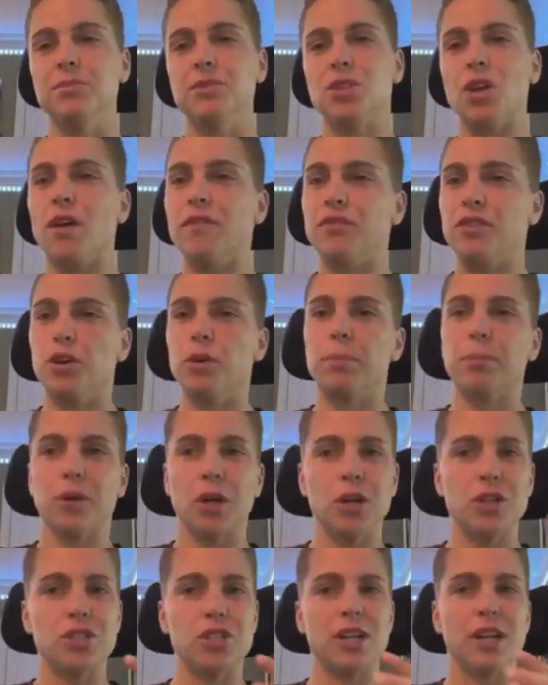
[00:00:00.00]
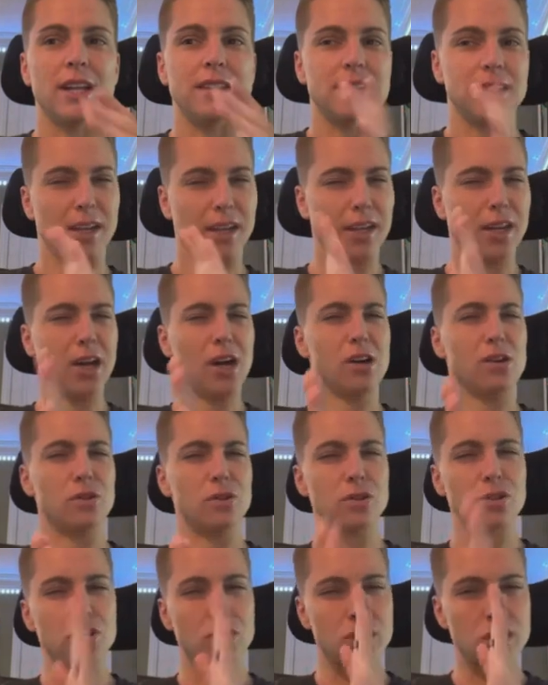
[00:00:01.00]
Um, so if you approach it as
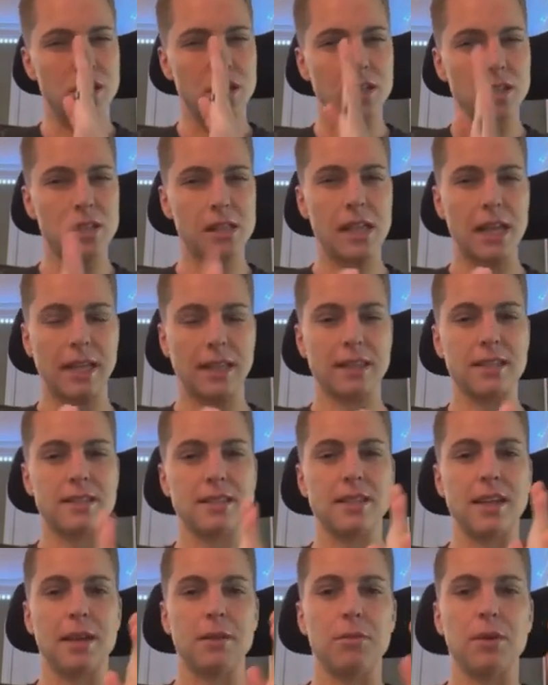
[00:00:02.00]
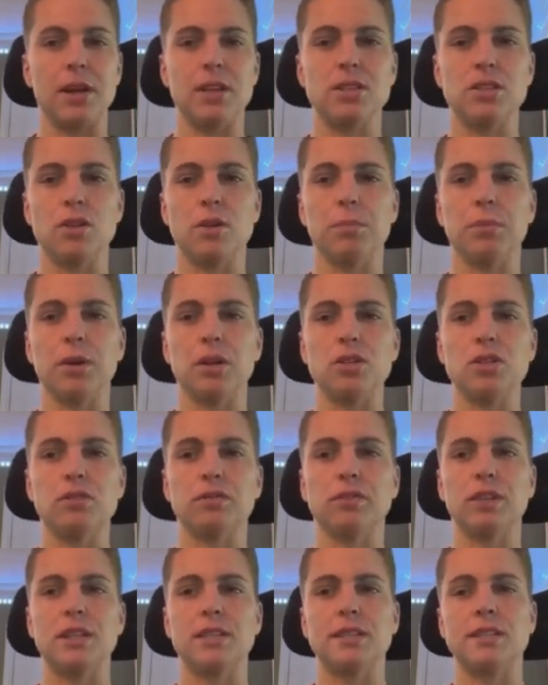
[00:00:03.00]
a coach, like the same way as you
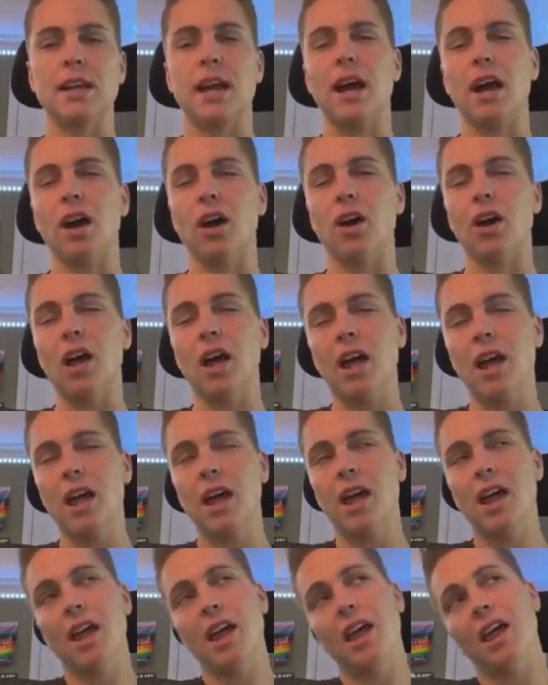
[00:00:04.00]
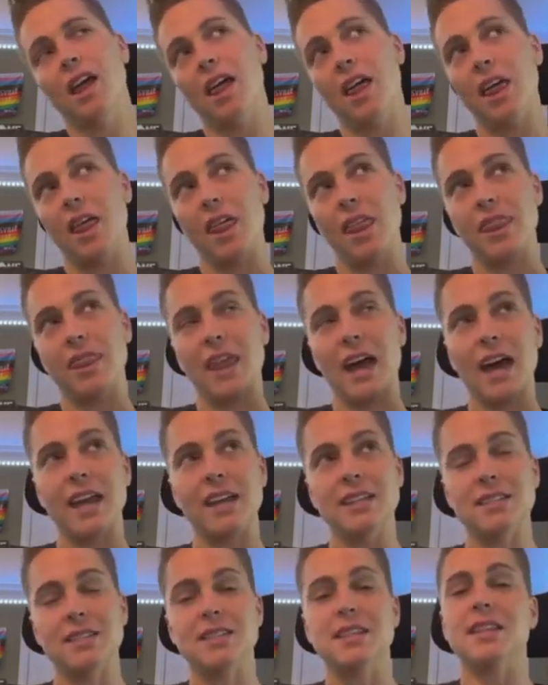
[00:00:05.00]
approach freestyle,
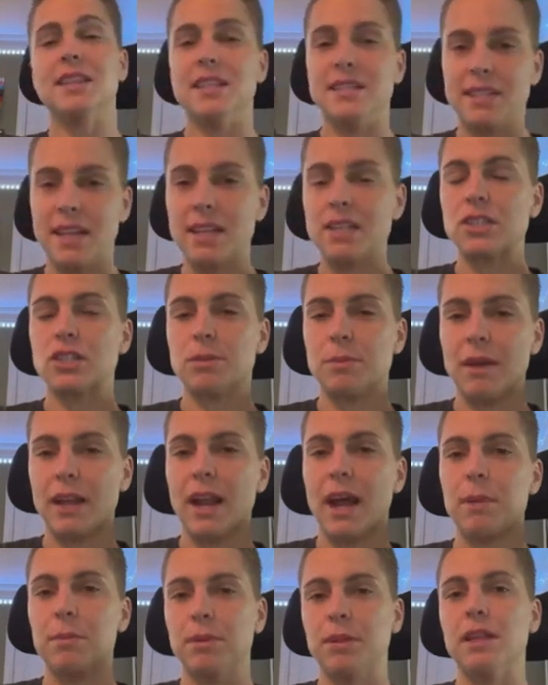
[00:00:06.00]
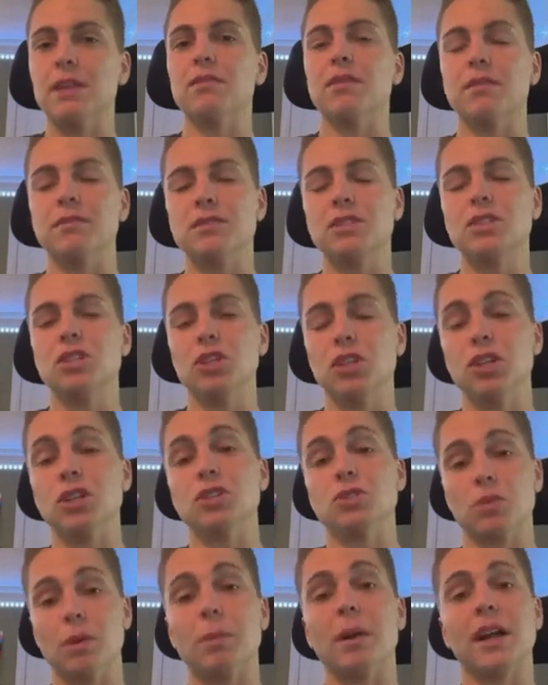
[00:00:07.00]
that is to the detriment, I believe, of
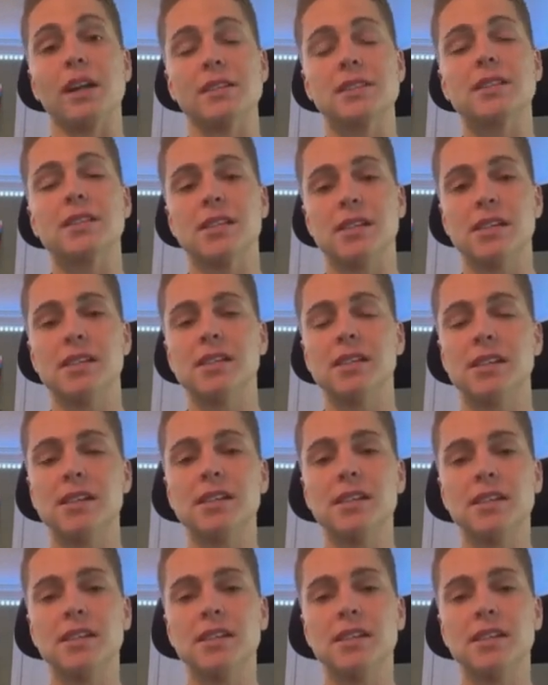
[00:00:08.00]
to your swimmers.